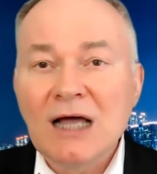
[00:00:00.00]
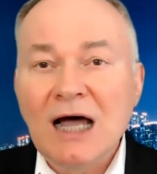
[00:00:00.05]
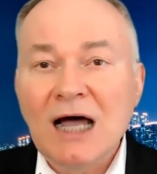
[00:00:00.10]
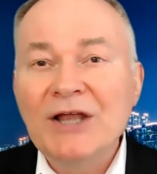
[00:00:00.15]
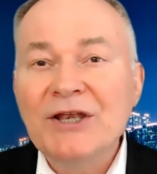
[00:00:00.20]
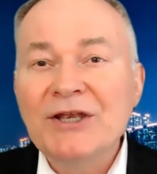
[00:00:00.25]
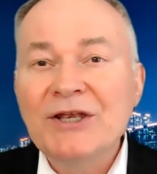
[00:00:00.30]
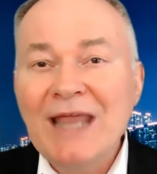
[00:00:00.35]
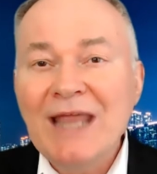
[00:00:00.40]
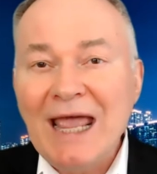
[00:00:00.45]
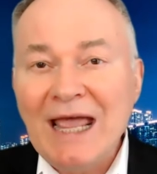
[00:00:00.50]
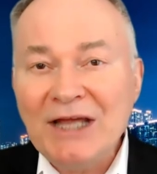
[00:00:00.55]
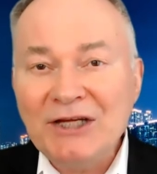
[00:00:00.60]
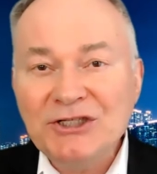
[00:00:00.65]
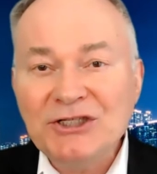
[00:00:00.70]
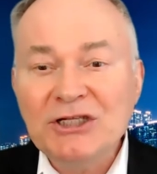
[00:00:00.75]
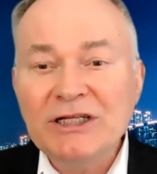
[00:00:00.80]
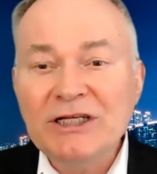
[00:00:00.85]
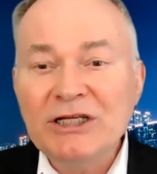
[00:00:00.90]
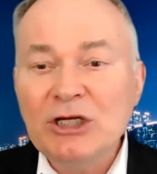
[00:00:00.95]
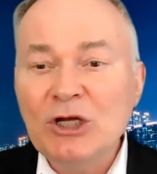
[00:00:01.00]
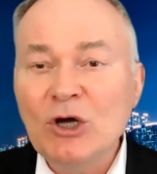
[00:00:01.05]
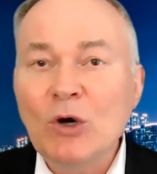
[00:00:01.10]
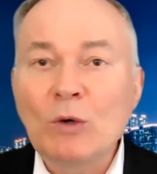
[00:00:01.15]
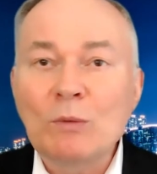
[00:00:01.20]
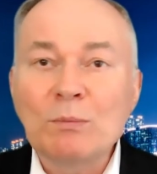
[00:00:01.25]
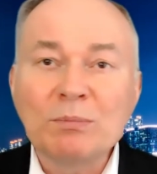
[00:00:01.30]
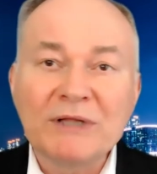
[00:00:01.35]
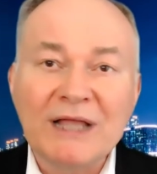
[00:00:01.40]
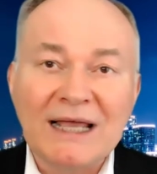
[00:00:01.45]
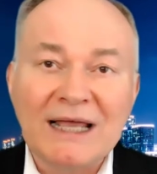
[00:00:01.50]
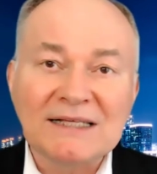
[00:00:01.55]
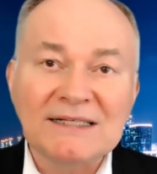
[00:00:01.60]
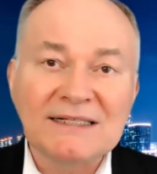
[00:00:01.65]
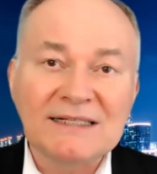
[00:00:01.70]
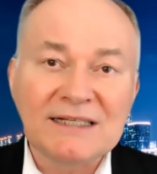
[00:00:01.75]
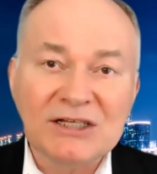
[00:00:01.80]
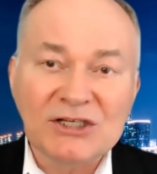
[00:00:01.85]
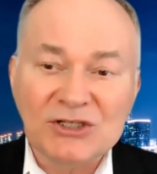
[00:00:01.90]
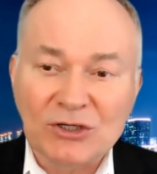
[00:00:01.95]
A nationally known
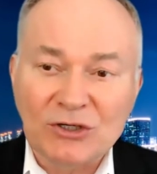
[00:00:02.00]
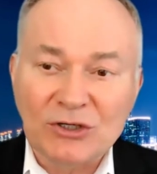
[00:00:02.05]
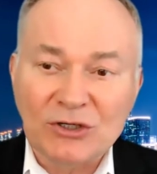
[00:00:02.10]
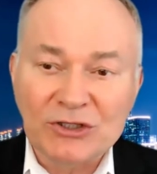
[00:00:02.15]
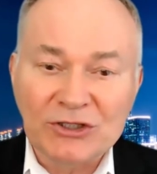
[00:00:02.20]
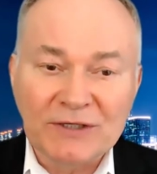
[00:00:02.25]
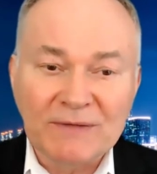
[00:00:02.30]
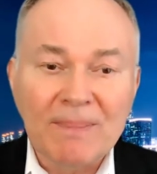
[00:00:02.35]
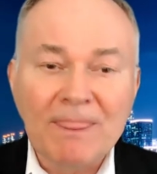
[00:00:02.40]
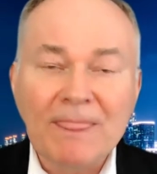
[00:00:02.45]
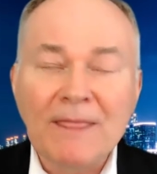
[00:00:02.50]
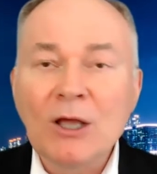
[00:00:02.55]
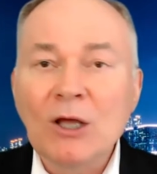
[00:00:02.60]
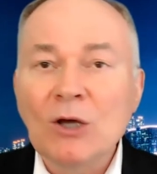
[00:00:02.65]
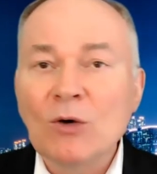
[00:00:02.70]
plastic surgeon